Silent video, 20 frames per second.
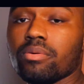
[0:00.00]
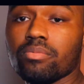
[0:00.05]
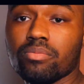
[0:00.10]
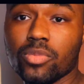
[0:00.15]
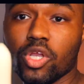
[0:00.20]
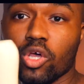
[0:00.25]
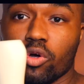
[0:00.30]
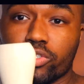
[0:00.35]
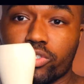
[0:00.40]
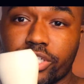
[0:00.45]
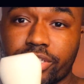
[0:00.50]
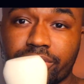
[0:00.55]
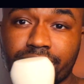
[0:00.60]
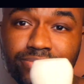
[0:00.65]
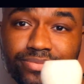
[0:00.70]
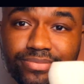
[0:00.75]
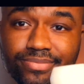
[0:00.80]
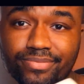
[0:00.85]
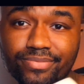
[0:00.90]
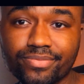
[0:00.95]
Lotion.
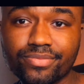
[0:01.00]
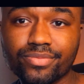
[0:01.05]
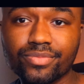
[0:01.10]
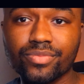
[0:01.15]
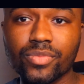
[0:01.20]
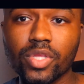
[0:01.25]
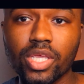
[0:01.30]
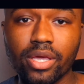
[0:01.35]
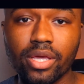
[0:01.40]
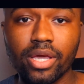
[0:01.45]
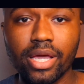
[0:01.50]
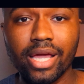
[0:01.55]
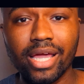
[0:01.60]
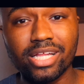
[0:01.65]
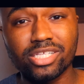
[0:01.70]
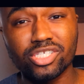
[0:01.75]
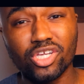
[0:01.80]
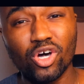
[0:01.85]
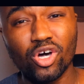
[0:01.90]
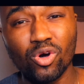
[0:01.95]

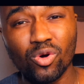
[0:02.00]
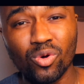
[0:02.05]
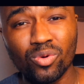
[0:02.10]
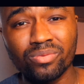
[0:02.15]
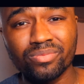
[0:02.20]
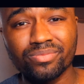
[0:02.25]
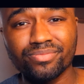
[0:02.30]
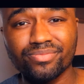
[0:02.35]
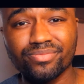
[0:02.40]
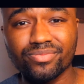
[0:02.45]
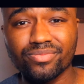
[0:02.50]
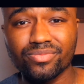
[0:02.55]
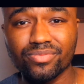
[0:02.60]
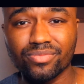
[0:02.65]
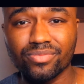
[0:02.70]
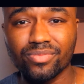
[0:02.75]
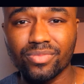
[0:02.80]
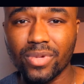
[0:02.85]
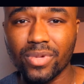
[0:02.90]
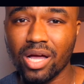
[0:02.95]
It's cold.
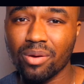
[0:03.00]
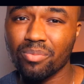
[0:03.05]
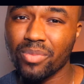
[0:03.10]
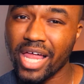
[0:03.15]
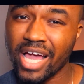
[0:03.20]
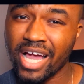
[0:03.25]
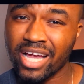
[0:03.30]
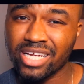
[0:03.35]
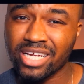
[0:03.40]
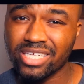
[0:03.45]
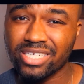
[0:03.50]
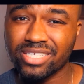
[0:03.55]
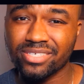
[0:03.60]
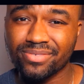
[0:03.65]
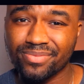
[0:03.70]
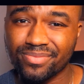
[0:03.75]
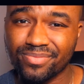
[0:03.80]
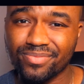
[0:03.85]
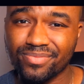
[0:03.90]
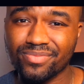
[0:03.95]
I'm black.
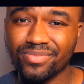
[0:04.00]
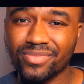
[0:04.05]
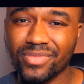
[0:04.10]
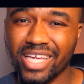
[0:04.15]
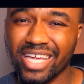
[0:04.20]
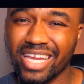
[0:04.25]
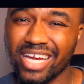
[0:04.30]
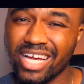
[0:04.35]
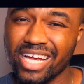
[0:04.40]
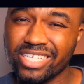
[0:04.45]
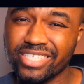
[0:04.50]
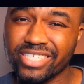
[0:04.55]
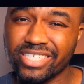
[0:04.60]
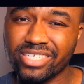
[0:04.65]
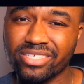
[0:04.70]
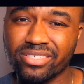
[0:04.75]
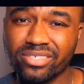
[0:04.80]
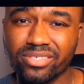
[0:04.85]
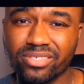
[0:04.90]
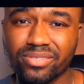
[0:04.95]
I get
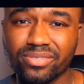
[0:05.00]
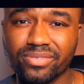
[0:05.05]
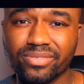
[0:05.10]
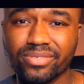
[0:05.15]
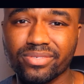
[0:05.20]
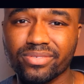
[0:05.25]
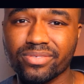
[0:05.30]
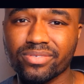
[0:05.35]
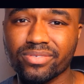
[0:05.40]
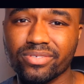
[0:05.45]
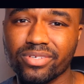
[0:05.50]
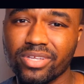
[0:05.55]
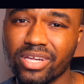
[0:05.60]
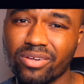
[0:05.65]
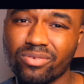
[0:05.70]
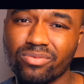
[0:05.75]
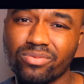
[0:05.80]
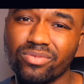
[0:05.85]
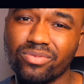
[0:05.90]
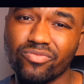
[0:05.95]
ashy. I
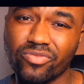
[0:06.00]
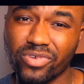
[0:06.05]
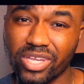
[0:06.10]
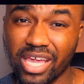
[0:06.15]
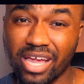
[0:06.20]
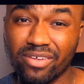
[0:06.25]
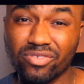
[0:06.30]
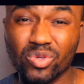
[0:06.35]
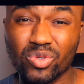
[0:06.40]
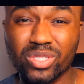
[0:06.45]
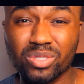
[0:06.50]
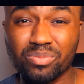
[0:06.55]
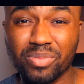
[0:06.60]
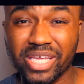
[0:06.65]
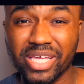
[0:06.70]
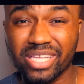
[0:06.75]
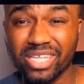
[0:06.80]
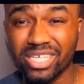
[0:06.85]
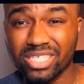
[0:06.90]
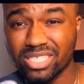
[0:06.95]
don't really have to
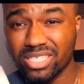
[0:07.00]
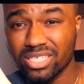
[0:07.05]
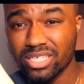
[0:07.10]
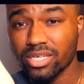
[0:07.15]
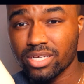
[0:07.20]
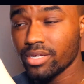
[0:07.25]
explain this.